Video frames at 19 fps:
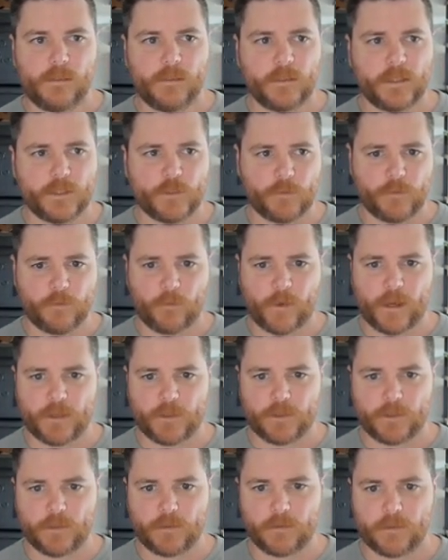Let's
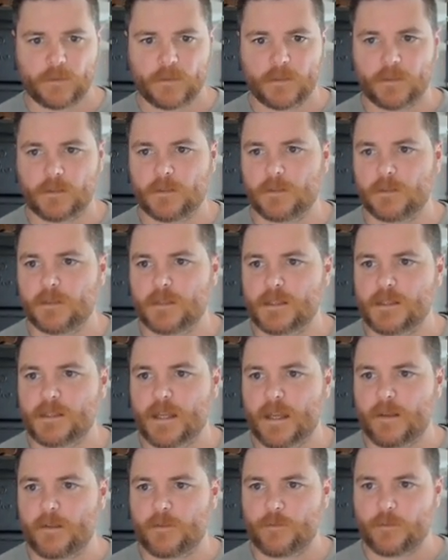refresh. Let's
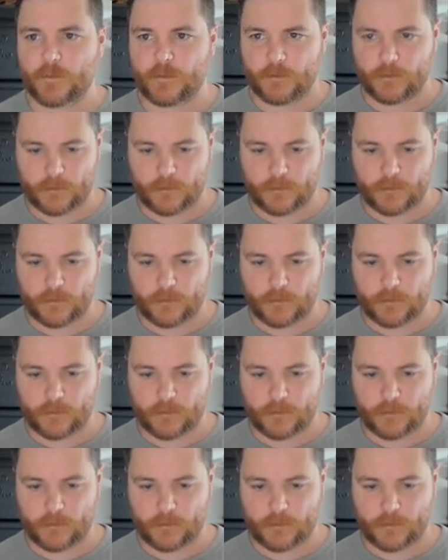save.